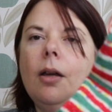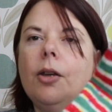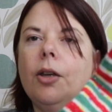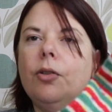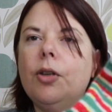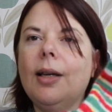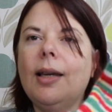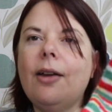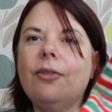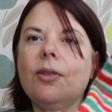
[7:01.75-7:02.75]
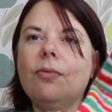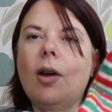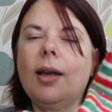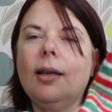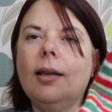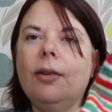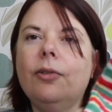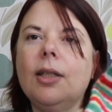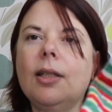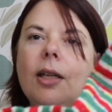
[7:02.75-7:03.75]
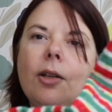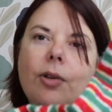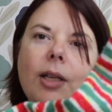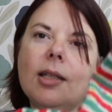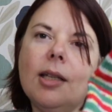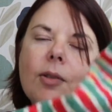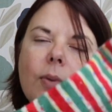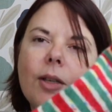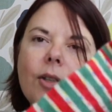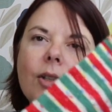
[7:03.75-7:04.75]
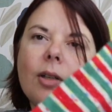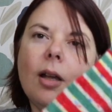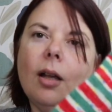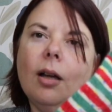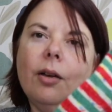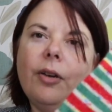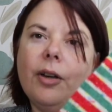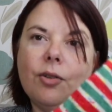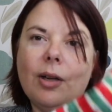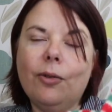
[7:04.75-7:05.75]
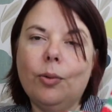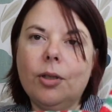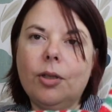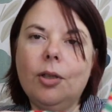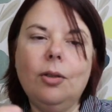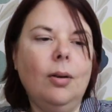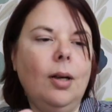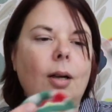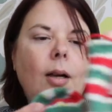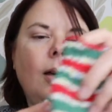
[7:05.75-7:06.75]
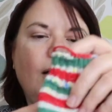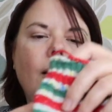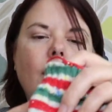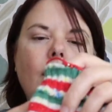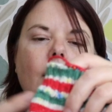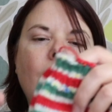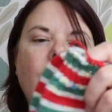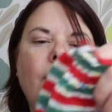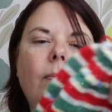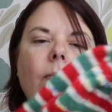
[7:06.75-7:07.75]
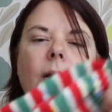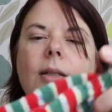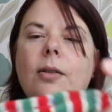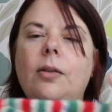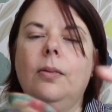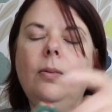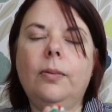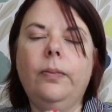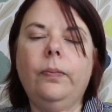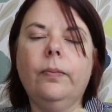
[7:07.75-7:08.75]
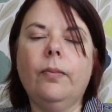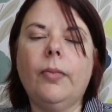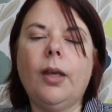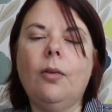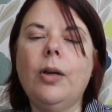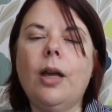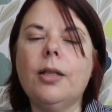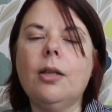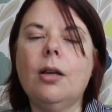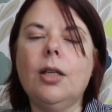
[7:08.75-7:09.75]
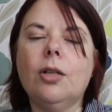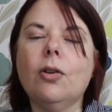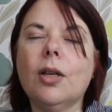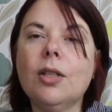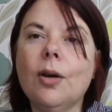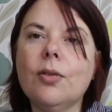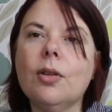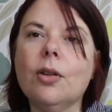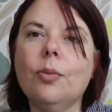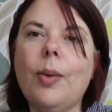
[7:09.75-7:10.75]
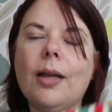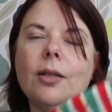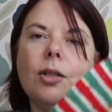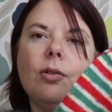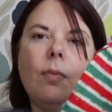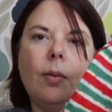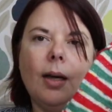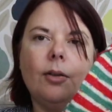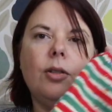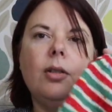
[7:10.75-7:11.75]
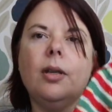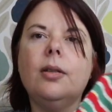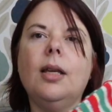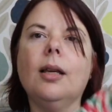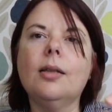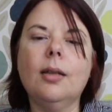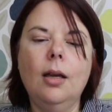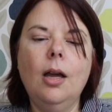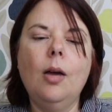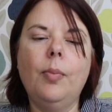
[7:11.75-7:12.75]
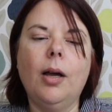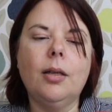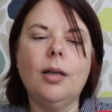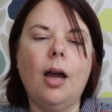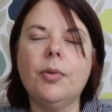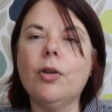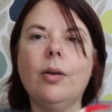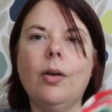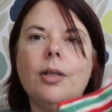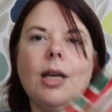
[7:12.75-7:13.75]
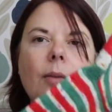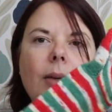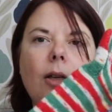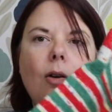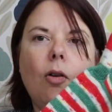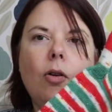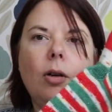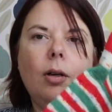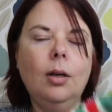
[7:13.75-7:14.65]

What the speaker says: You're doing left and right lifted increases, which are very straightforward to do. I do, when I start each sock, I still have to look at the pattern just to remind me how to do those things, but I'm sure it won't take me long